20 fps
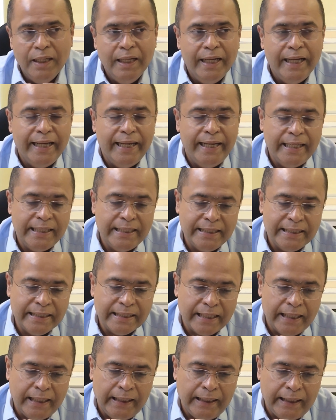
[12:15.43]
is
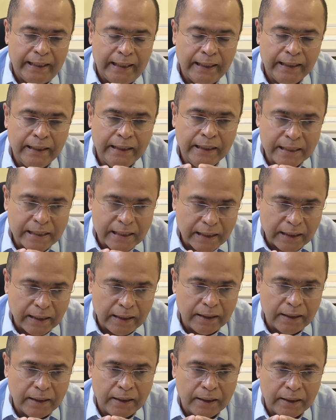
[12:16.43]
a
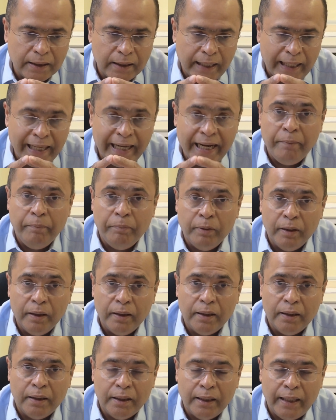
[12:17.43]
critical
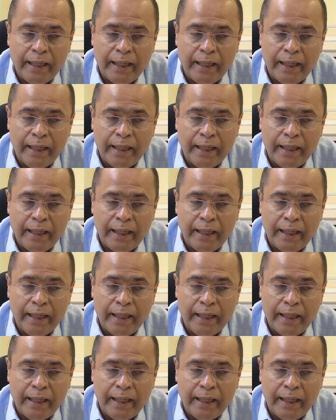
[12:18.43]
enabler